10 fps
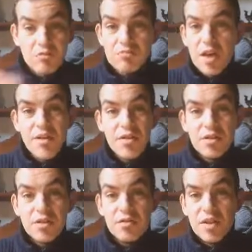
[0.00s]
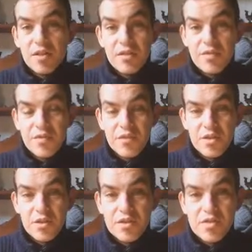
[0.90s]
I thought, okay, if
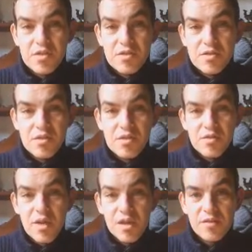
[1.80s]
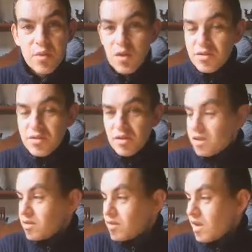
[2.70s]
it's just to add water
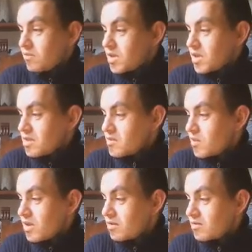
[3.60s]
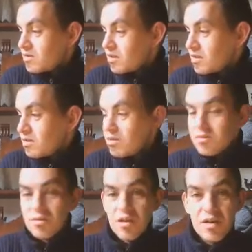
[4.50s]
and mix without
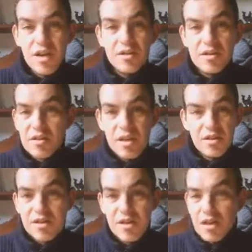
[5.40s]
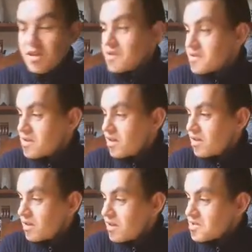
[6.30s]
glue or adding anything else,
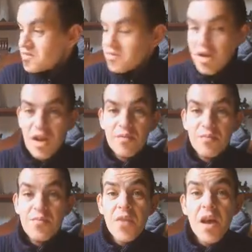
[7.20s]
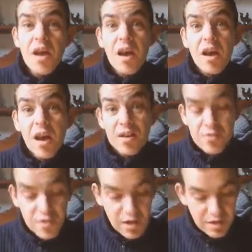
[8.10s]
let's try. I
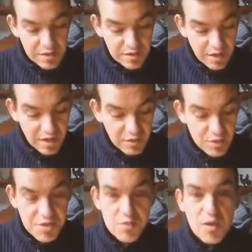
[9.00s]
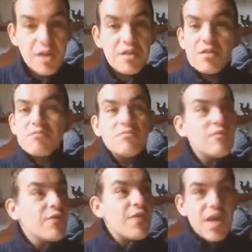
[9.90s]
tried. I was rather
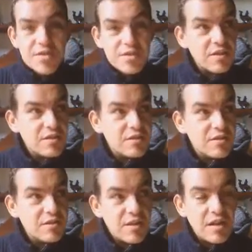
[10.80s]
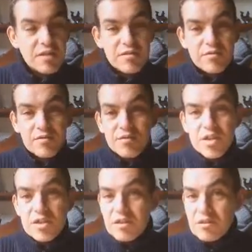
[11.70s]
fascinated and
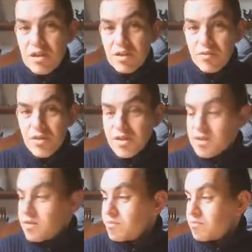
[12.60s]
really in love with it,